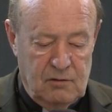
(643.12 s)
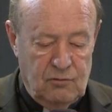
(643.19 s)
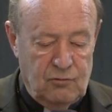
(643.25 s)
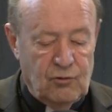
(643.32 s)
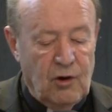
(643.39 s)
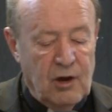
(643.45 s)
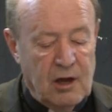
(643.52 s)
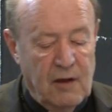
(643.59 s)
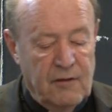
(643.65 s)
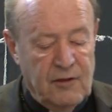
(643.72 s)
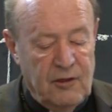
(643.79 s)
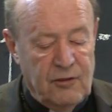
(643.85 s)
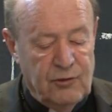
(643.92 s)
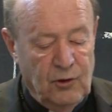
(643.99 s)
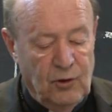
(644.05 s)
Drawing on
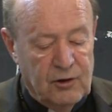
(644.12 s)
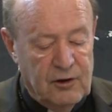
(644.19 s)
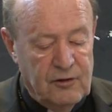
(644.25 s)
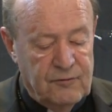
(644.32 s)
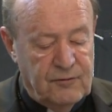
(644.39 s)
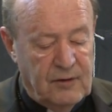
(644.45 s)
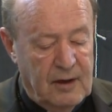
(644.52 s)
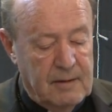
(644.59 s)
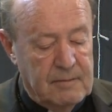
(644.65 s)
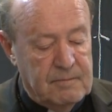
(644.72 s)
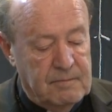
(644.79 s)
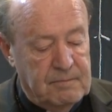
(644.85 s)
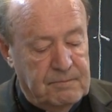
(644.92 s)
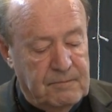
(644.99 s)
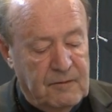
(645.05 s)
the thought of
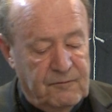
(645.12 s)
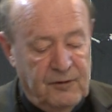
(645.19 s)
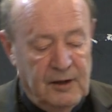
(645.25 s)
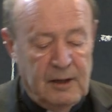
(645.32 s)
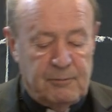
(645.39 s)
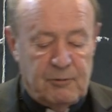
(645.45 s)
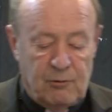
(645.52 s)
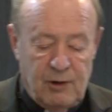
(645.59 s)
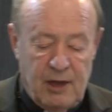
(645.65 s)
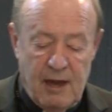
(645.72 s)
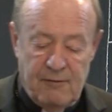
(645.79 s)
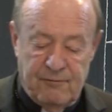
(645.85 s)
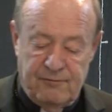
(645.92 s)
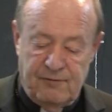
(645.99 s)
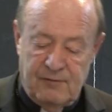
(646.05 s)
Philip
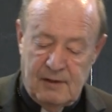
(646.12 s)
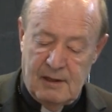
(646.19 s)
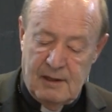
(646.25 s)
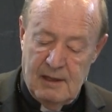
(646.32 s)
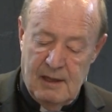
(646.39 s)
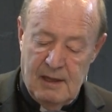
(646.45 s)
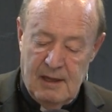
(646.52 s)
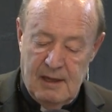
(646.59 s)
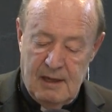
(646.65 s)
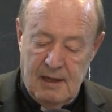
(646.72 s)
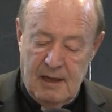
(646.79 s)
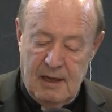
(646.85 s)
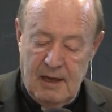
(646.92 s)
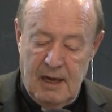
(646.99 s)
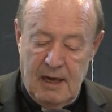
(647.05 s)
Reif,
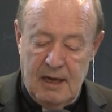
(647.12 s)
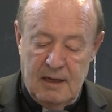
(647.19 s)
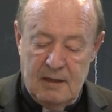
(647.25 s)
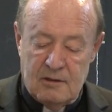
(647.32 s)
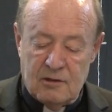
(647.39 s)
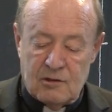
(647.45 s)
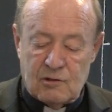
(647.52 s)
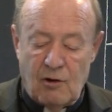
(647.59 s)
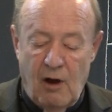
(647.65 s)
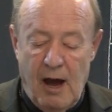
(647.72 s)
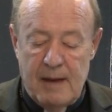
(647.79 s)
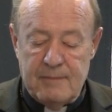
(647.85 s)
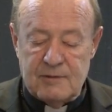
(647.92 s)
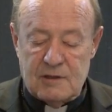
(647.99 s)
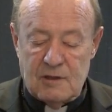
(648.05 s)
he
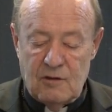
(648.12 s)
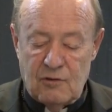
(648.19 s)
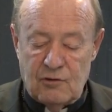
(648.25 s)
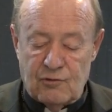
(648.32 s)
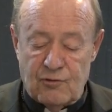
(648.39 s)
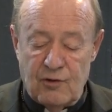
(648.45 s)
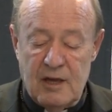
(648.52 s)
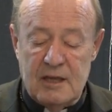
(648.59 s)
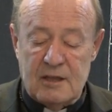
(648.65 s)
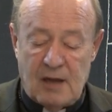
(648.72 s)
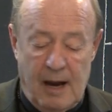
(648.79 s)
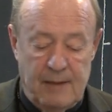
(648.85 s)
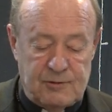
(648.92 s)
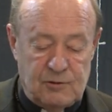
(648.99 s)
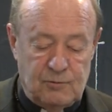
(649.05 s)
describes three
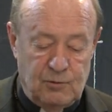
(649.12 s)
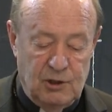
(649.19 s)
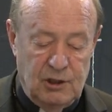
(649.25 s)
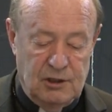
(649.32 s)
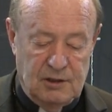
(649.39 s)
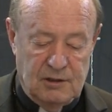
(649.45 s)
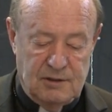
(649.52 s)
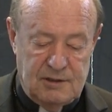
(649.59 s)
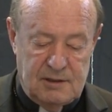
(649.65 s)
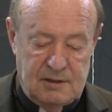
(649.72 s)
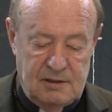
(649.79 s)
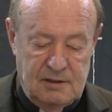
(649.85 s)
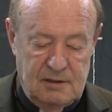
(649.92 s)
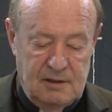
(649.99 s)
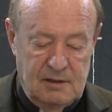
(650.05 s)
types of worlds.
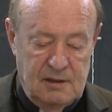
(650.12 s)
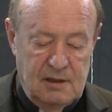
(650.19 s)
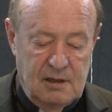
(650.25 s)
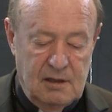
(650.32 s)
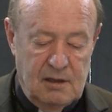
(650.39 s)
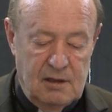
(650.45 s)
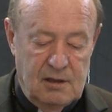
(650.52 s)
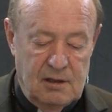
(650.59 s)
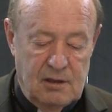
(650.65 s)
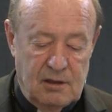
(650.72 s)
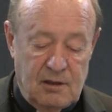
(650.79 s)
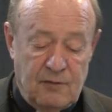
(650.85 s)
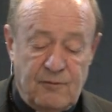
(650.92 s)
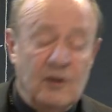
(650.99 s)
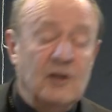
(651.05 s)

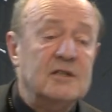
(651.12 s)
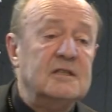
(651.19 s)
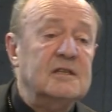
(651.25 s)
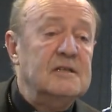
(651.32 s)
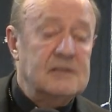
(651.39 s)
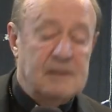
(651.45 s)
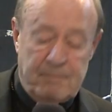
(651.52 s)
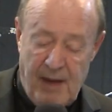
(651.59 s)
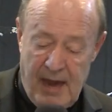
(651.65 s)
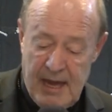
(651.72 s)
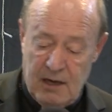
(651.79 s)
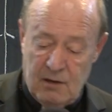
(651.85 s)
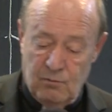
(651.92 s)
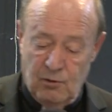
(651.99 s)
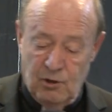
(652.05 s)
The first is the
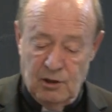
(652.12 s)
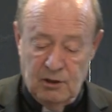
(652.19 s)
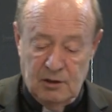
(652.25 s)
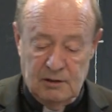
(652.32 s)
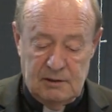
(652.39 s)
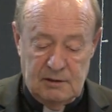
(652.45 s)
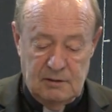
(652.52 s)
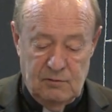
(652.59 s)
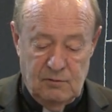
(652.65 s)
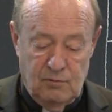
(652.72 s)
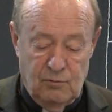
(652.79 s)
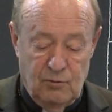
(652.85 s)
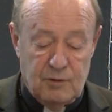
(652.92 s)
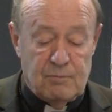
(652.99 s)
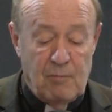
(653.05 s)
pagan world,
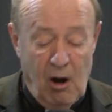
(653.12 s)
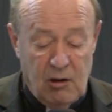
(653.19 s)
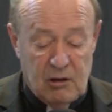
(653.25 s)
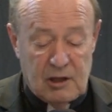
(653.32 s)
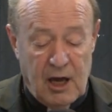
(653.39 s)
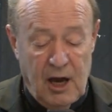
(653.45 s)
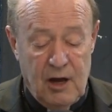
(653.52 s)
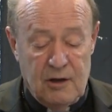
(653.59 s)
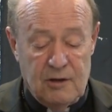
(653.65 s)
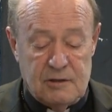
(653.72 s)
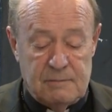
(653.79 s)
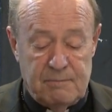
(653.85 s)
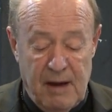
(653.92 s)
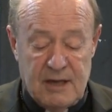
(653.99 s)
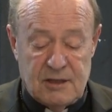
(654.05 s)
with moral
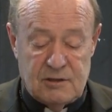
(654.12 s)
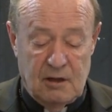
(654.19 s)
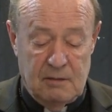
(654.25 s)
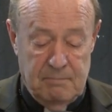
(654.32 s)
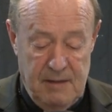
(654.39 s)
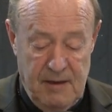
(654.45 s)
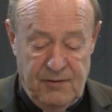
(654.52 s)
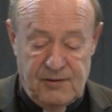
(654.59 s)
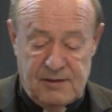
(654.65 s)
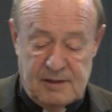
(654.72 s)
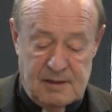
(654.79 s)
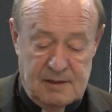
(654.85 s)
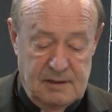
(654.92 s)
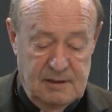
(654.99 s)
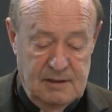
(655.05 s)
codes based on
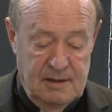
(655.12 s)
myths.